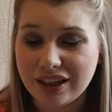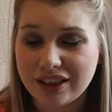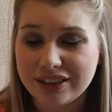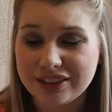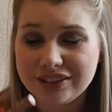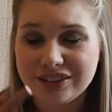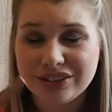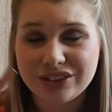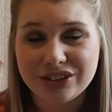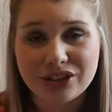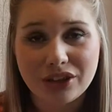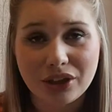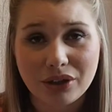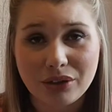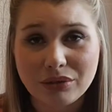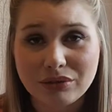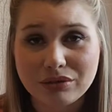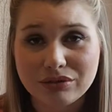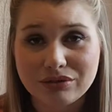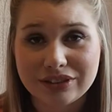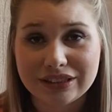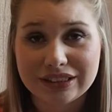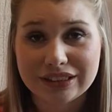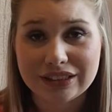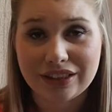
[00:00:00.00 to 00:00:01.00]
I don't
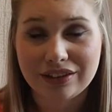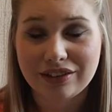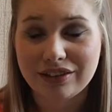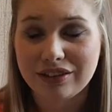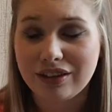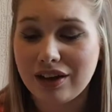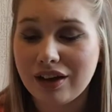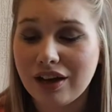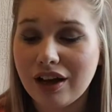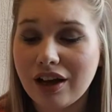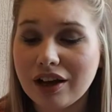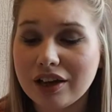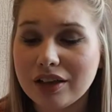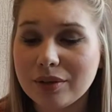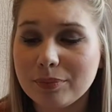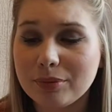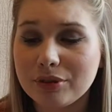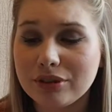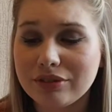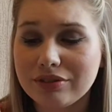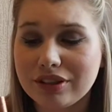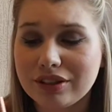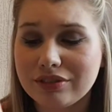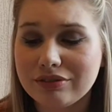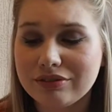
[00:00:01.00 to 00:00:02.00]
understand the hype
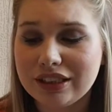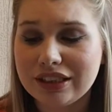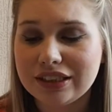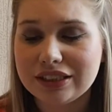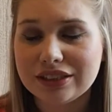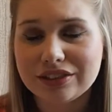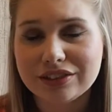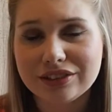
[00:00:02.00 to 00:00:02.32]
around this,